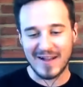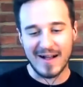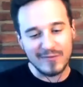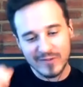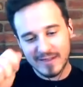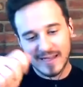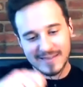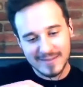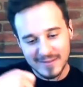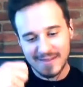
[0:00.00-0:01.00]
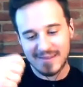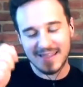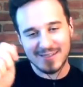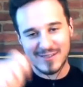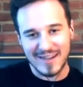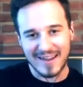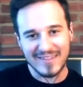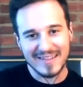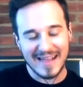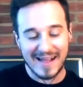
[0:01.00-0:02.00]
off in nice little thin
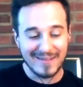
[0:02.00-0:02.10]
shaving.